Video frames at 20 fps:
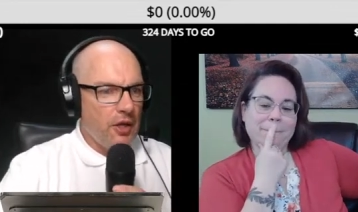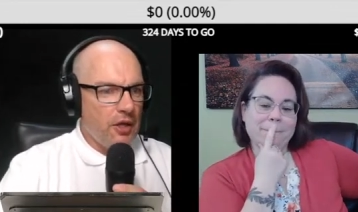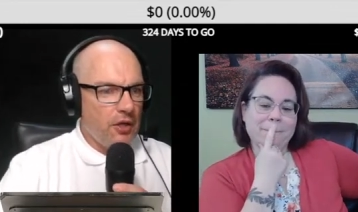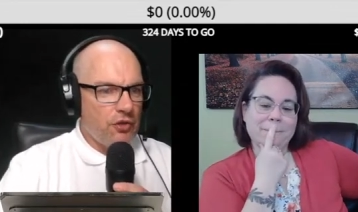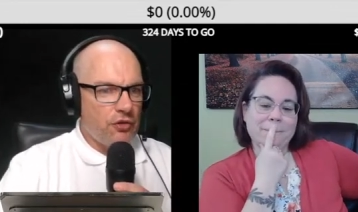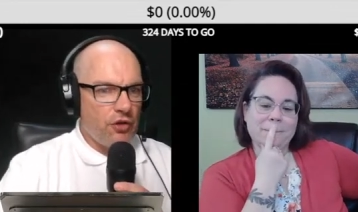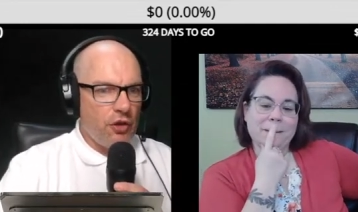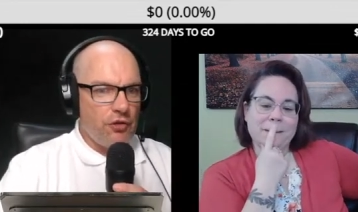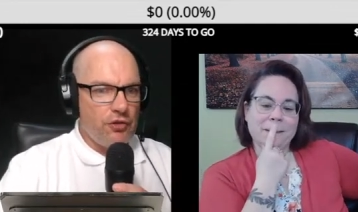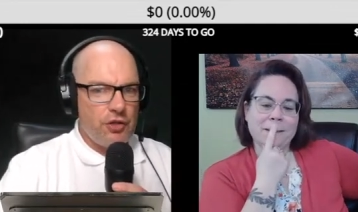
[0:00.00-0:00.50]

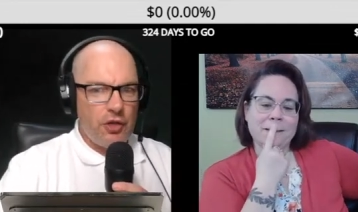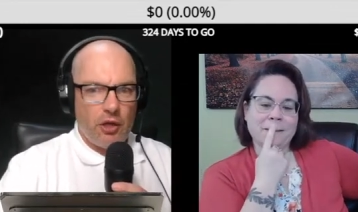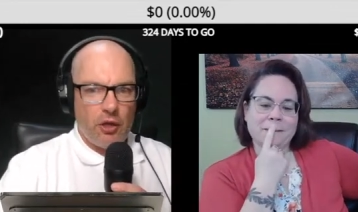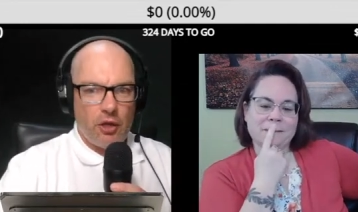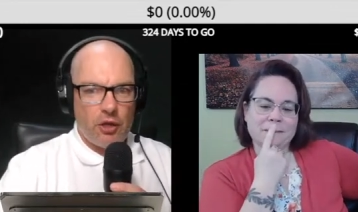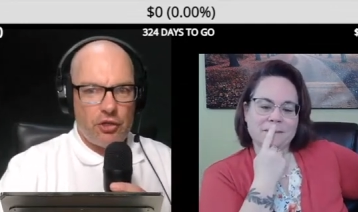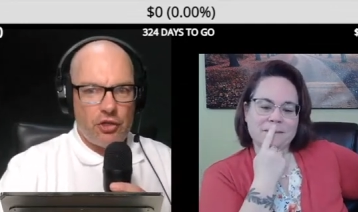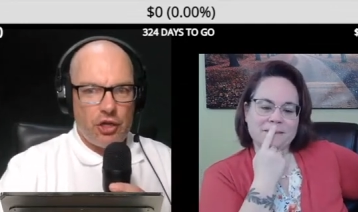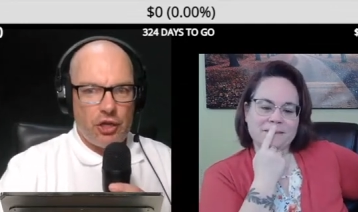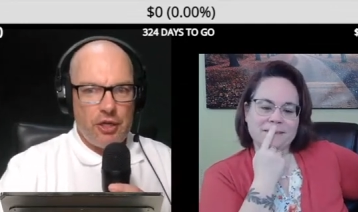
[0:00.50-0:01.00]

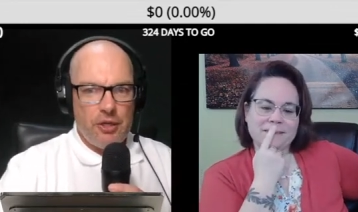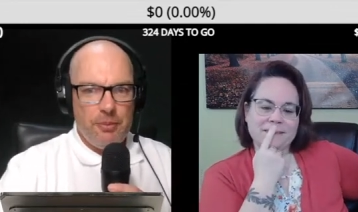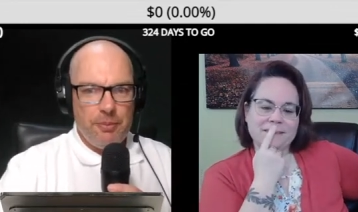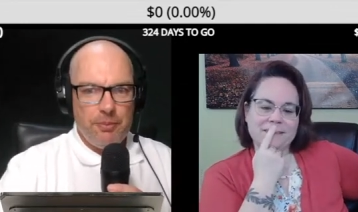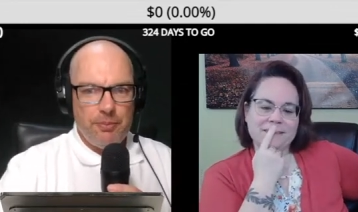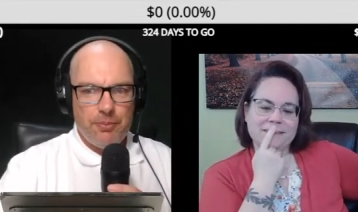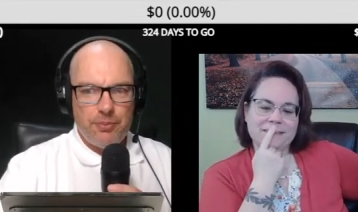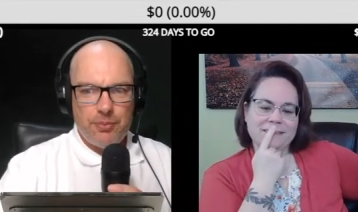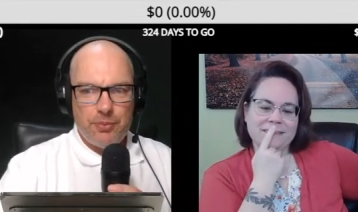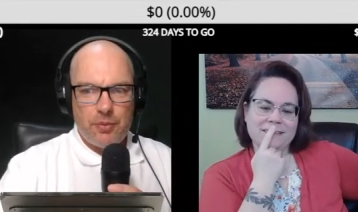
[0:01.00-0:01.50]
Speaker 1: Sociology,
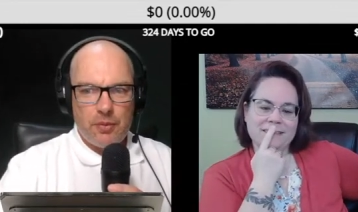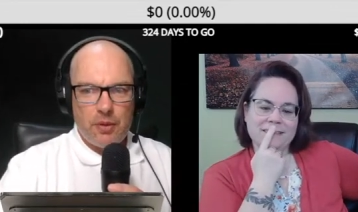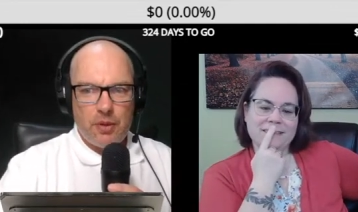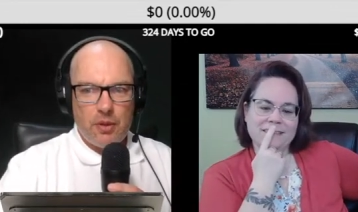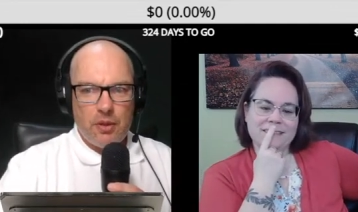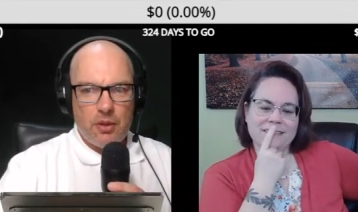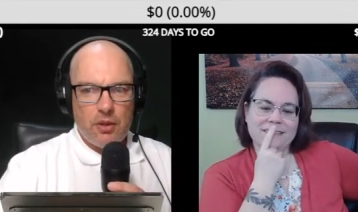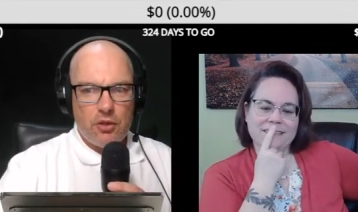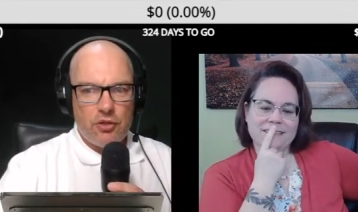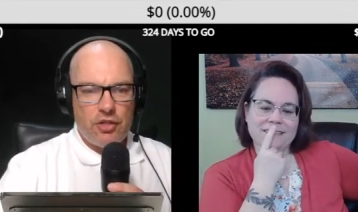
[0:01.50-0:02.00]
oh.
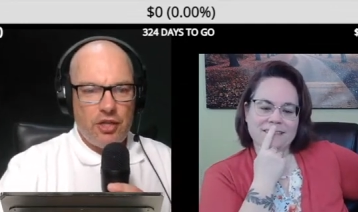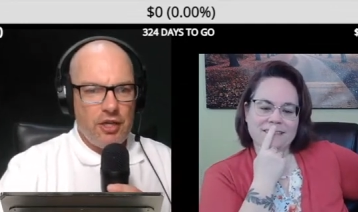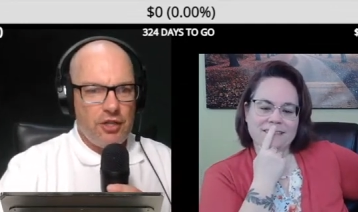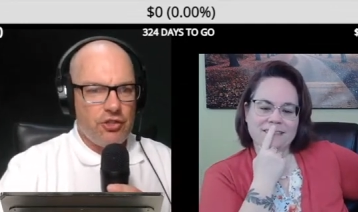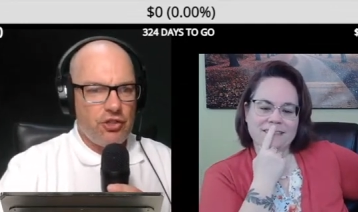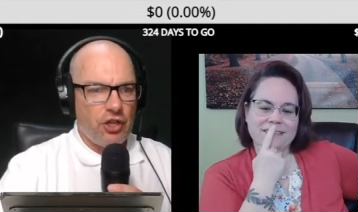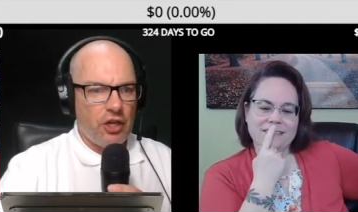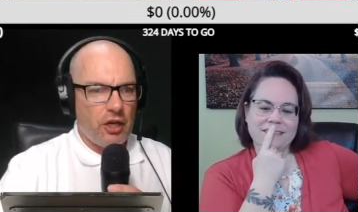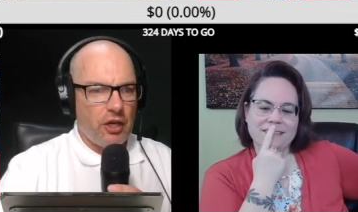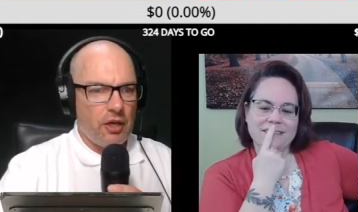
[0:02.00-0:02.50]

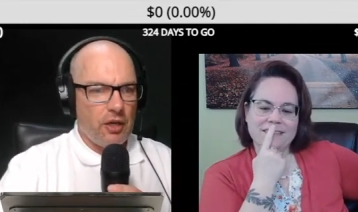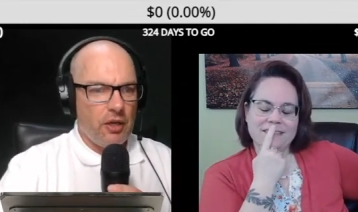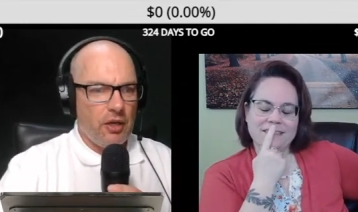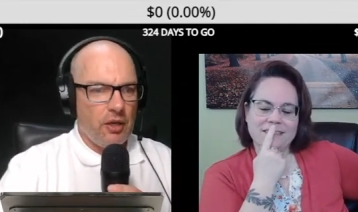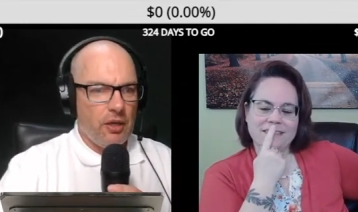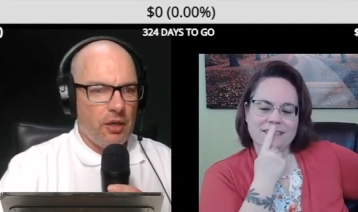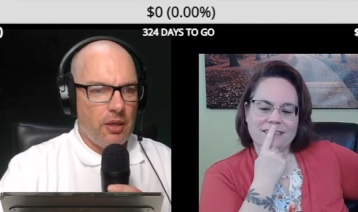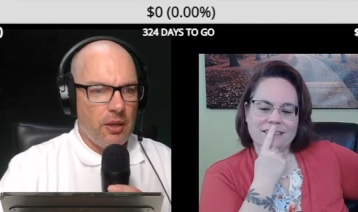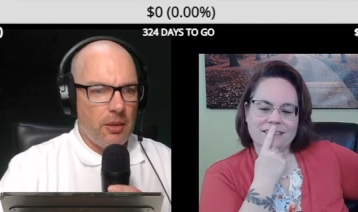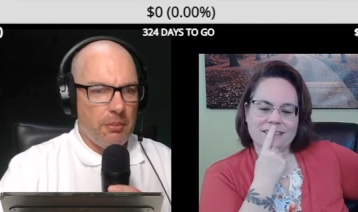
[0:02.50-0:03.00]
teaching,
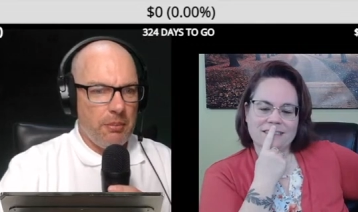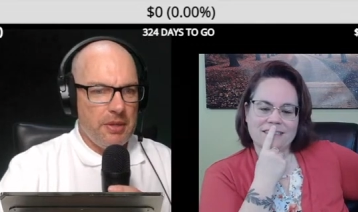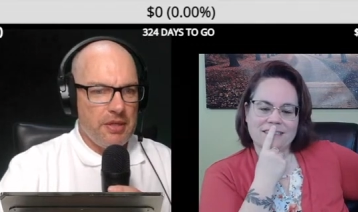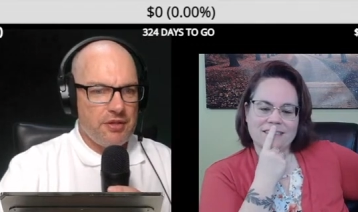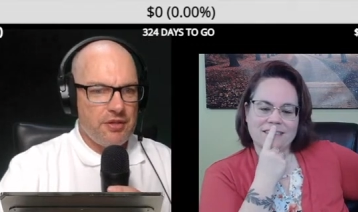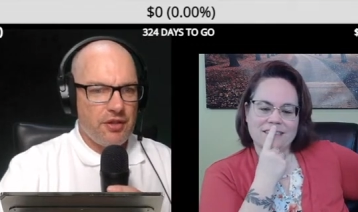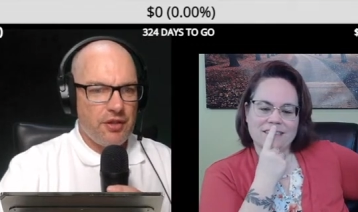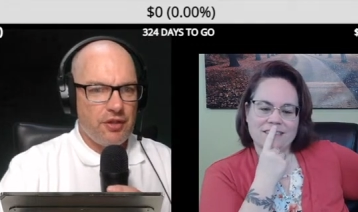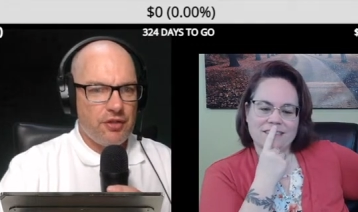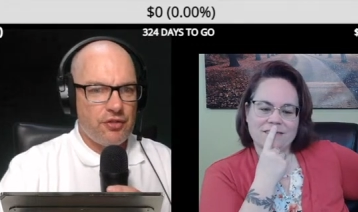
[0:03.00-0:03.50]

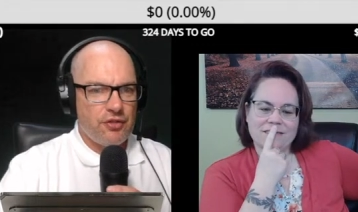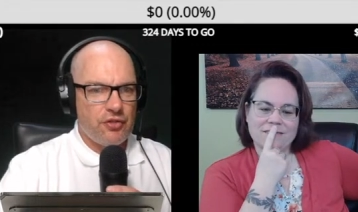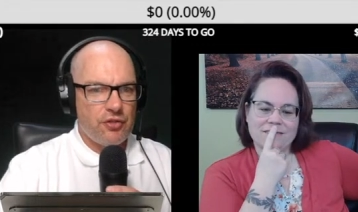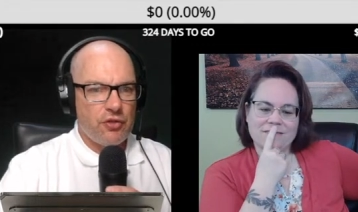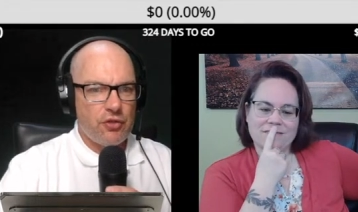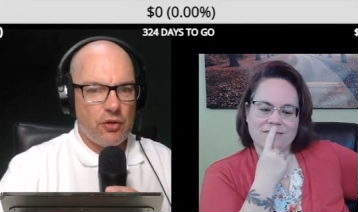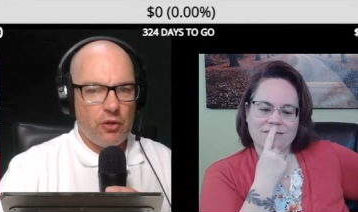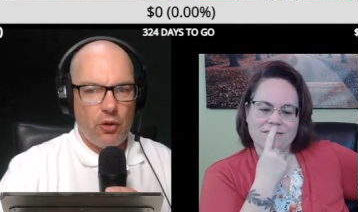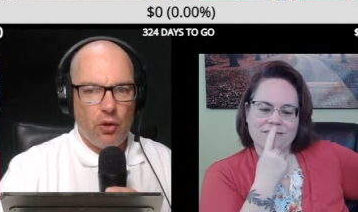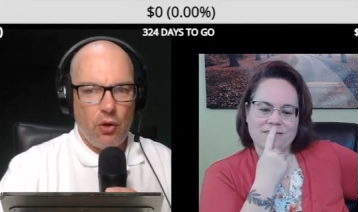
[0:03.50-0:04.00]
business,